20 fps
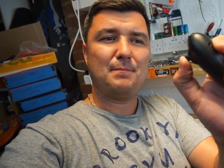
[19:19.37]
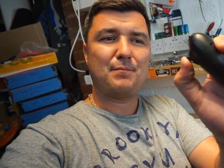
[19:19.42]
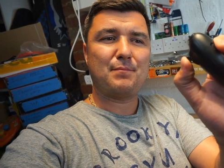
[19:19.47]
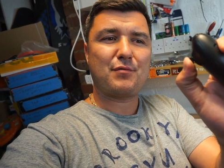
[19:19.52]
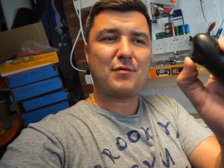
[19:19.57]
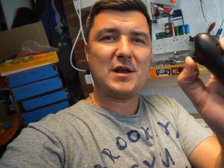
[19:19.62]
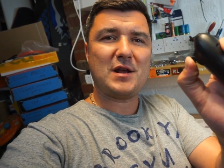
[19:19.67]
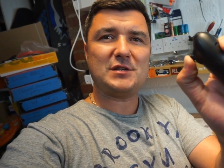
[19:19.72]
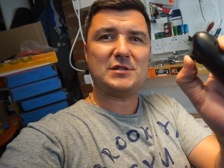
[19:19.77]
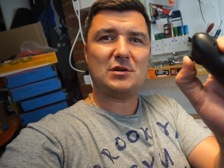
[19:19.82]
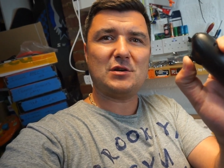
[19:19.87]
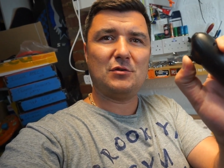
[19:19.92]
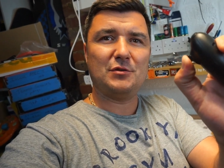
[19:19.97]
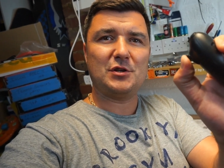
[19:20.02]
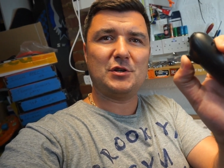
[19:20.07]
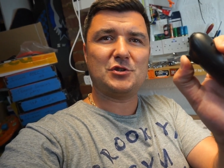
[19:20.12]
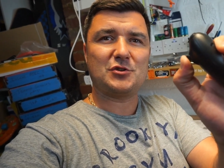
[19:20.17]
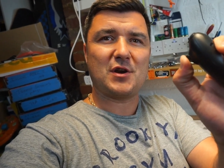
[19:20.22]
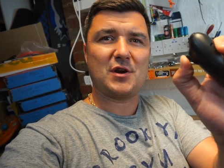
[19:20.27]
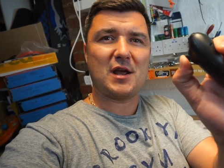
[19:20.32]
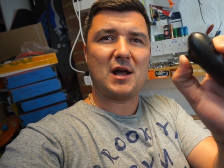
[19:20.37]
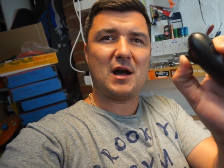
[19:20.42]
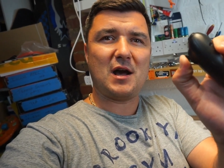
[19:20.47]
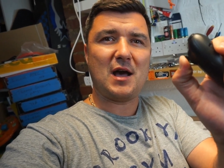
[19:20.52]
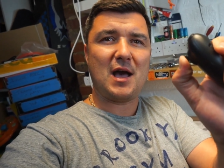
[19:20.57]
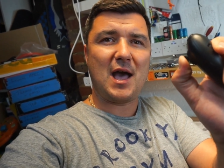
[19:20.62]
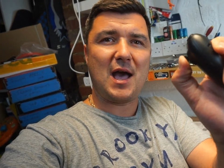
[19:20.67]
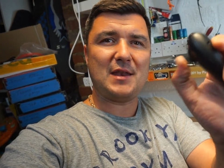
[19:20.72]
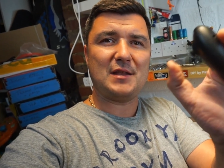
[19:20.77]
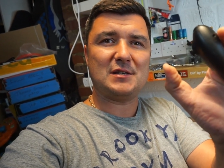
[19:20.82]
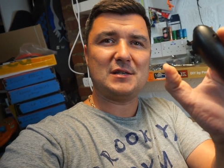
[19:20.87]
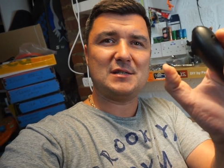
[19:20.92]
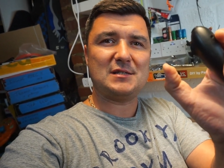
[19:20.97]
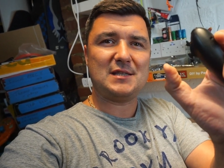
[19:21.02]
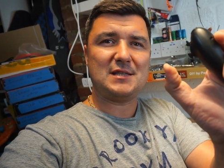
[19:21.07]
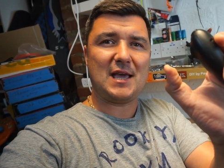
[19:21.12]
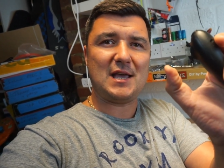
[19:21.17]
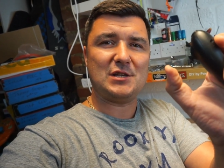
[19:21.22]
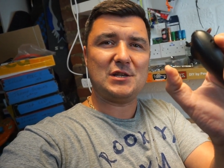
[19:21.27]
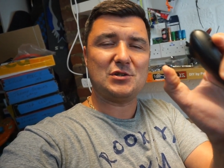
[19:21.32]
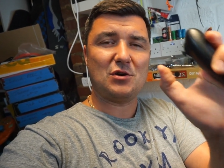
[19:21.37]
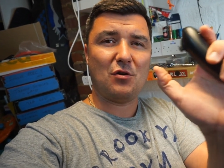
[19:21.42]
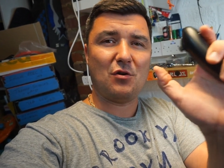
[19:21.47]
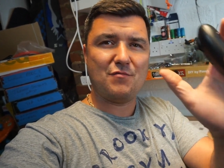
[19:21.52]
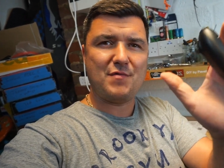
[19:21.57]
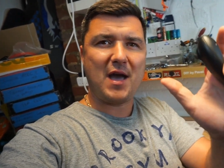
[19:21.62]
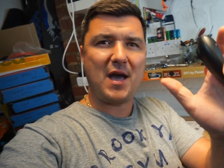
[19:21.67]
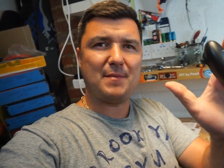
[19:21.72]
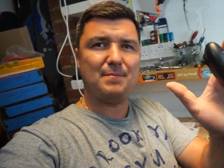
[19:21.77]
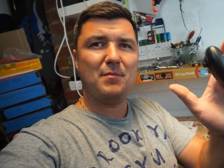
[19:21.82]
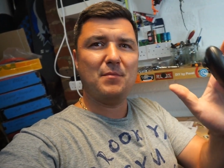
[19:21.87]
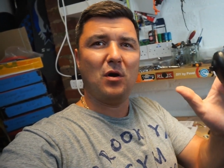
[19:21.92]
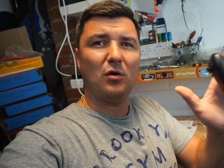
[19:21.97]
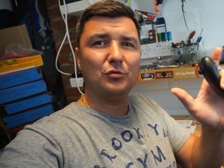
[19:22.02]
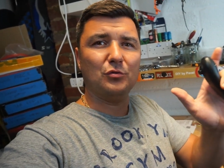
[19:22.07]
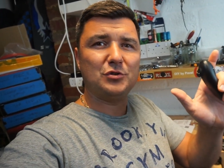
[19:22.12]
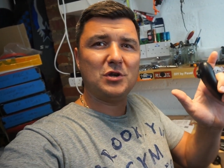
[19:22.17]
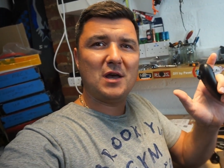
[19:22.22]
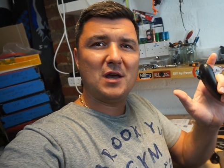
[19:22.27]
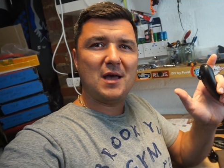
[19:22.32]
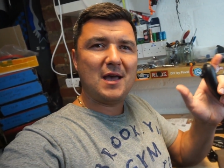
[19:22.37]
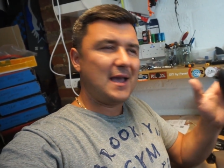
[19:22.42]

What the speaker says: press on the trigger, and it stays on that mode.